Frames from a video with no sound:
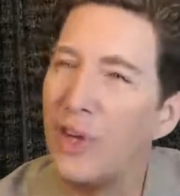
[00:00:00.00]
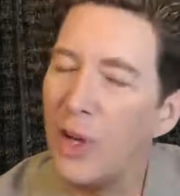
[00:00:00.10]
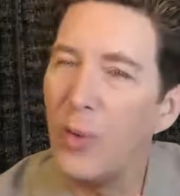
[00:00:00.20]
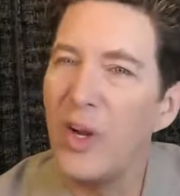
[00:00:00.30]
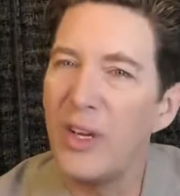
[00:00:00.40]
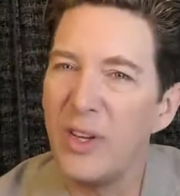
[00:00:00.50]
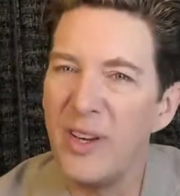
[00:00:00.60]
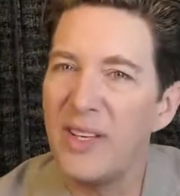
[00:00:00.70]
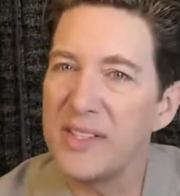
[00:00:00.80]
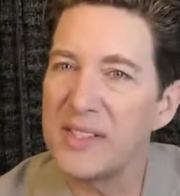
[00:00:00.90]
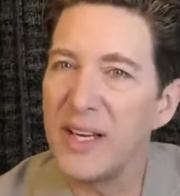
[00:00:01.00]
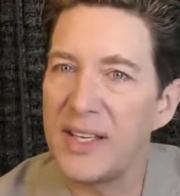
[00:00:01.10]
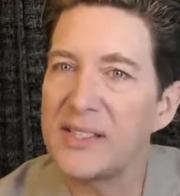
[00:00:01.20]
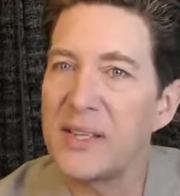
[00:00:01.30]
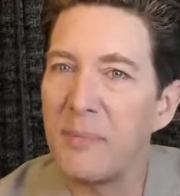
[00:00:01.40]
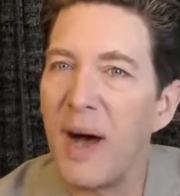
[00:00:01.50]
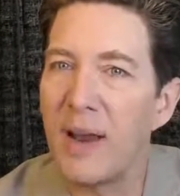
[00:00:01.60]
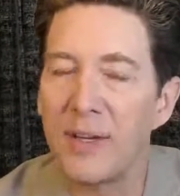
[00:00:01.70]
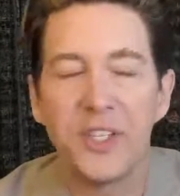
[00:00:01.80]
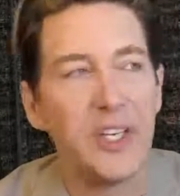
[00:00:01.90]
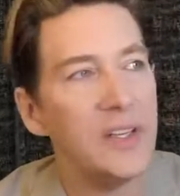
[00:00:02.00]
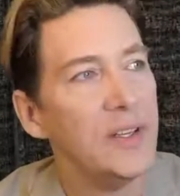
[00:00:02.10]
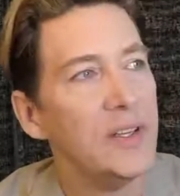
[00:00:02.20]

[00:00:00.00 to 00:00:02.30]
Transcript: you know what? You need to study symbology.